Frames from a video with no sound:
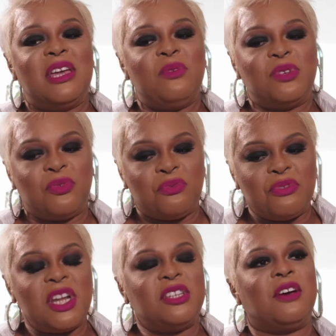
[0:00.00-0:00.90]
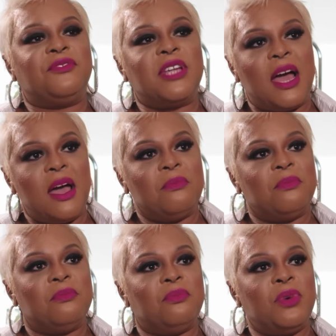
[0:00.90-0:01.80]
It was a really tough time.
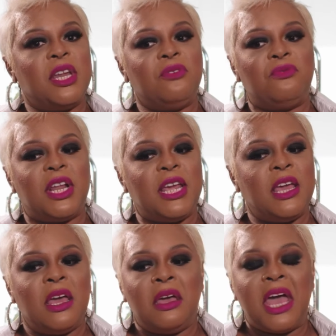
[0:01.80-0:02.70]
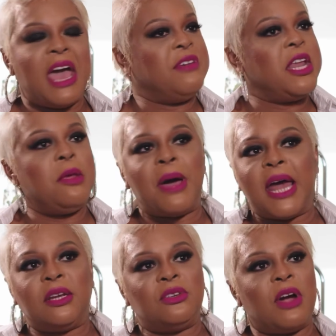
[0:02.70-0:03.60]
We didn't really have
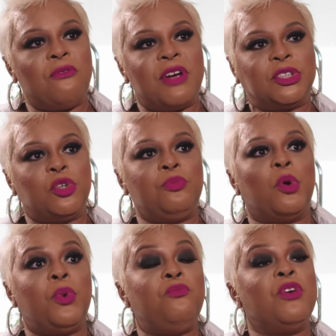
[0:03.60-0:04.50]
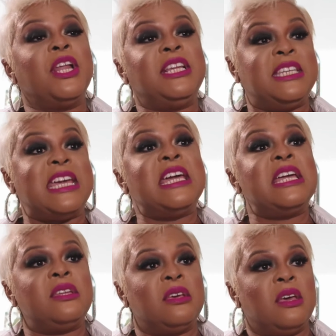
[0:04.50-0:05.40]
anybody to our rescue, but we really
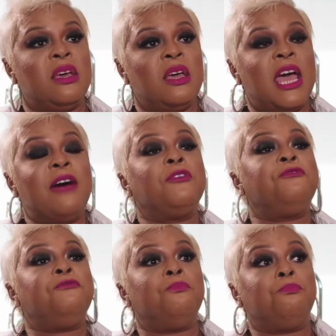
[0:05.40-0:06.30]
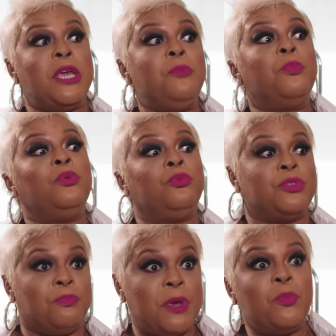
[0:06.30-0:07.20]
did have
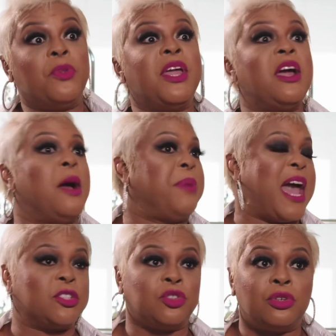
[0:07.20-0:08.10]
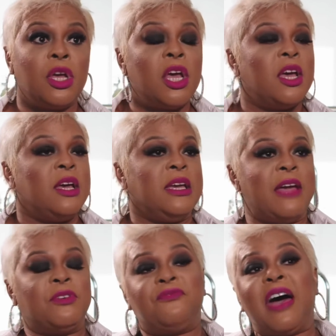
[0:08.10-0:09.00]
some people there. Our pastor
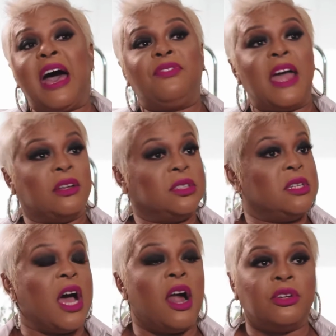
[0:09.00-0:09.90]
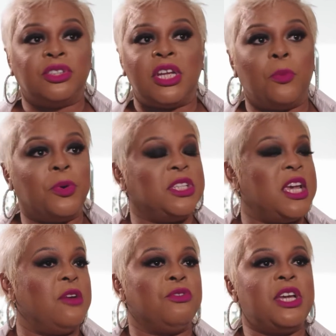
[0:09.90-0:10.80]
gave us $5,000 to help us
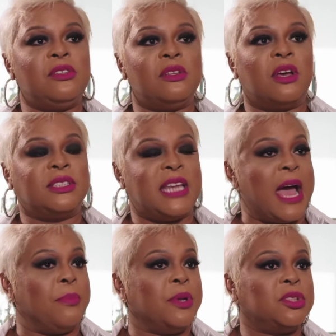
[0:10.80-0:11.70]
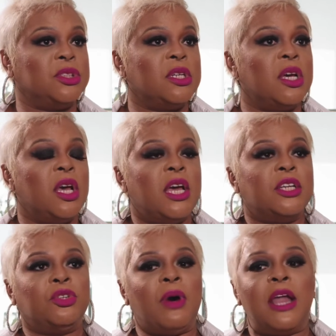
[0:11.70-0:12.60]
get reestablished.
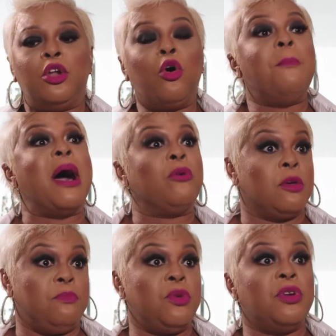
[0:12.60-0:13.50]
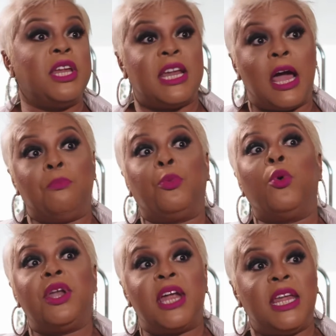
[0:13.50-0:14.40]
So I know about community and how
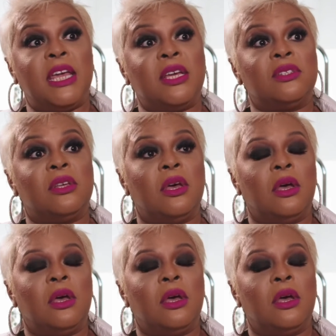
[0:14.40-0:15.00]
important that is.